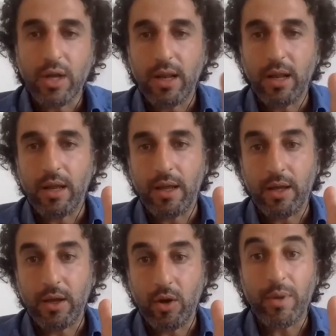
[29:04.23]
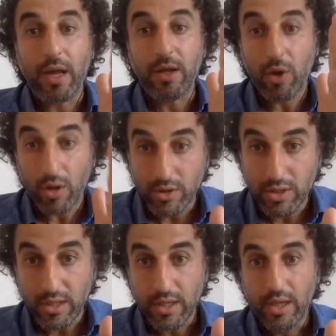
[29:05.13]
economic
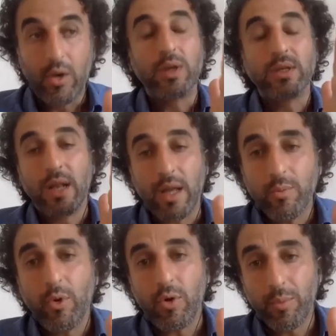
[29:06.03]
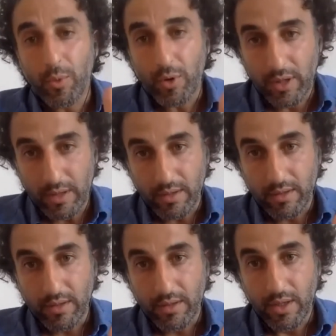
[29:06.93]
ideology was a lot more important
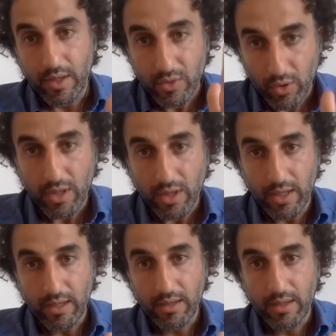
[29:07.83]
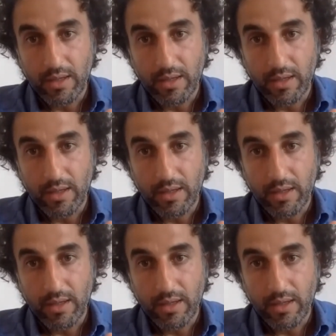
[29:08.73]
historically